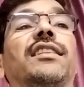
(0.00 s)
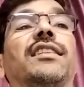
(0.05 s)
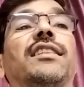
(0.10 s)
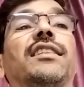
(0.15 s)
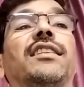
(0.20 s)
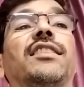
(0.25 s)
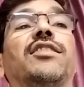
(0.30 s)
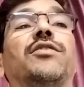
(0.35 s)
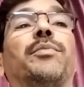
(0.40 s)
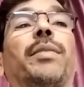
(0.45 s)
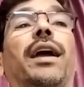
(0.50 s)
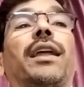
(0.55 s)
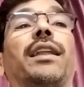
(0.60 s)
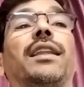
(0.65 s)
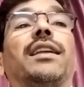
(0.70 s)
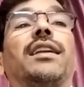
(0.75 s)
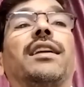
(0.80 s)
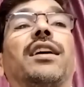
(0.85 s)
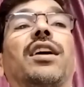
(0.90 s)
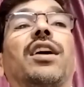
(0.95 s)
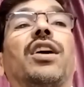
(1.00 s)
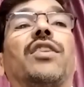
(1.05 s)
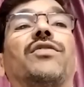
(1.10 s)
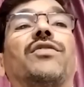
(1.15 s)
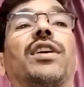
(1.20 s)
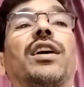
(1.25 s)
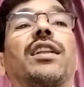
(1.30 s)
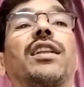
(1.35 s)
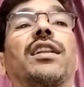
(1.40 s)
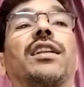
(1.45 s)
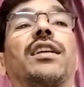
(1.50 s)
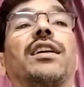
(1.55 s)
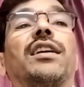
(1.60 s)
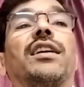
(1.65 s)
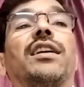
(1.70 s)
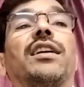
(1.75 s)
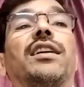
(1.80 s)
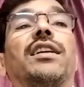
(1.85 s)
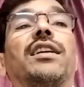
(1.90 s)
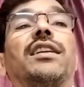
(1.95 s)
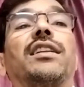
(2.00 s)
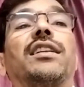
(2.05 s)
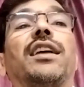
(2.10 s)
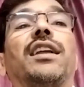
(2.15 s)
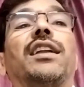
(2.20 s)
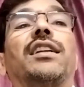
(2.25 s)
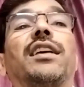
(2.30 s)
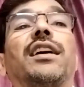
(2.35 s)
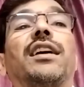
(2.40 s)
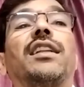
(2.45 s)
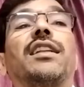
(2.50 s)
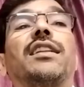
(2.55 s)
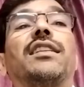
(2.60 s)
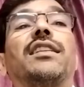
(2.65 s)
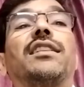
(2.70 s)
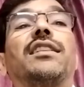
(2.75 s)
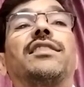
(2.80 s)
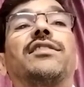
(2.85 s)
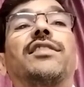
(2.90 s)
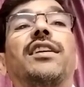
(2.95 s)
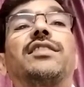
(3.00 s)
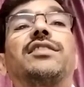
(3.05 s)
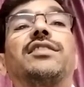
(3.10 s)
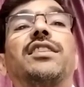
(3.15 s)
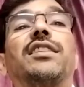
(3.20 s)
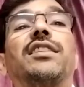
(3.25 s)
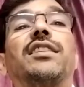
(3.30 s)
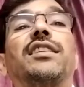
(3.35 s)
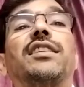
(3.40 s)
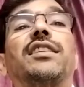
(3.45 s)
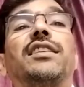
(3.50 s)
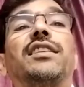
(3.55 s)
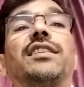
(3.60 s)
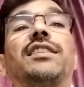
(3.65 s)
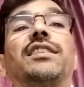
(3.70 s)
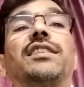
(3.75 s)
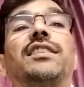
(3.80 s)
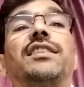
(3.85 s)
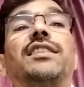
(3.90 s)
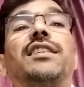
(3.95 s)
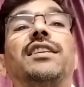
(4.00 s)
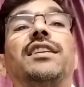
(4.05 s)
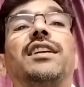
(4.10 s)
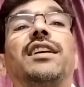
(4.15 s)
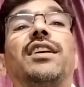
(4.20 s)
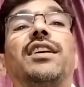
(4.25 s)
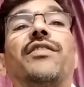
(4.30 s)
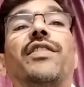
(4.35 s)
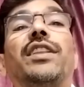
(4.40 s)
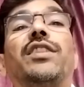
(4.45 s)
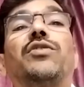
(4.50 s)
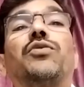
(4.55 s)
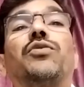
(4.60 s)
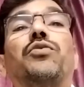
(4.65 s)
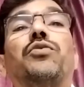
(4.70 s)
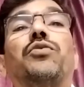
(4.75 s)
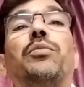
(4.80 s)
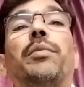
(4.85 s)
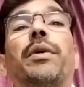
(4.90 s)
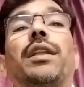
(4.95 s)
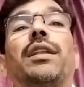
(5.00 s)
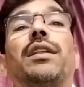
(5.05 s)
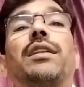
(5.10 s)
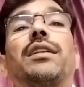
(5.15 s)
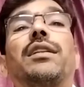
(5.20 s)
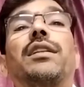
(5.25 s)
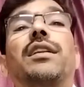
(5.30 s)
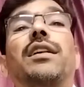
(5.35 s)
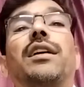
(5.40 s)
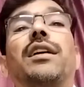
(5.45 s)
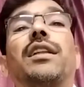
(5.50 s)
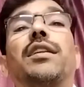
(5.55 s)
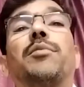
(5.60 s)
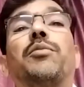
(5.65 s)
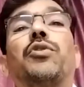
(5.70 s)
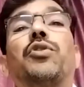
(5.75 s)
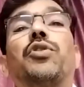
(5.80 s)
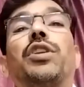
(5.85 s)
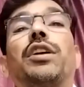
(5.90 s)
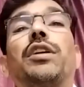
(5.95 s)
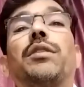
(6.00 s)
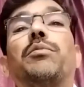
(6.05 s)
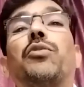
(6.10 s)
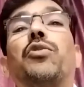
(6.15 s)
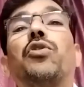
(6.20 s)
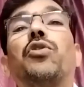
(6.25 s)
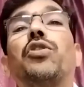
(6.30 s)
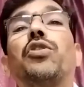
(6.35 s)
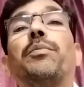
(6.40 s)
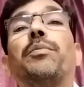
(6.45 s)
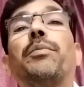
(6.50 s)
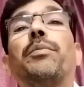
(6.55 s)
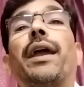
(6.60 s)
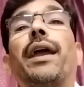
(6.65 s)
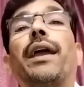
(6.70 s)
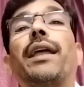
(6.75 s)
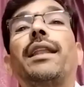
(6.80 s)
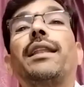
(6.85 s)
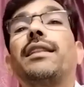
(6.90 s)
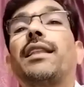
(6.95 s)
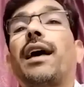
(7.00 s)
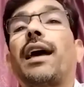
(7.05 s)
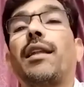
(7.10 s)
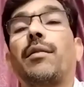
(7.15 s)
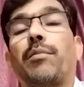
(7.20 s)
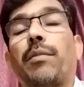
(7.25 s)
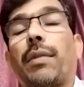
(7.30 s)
Hispanic after dental surgery, with women reporting more pain than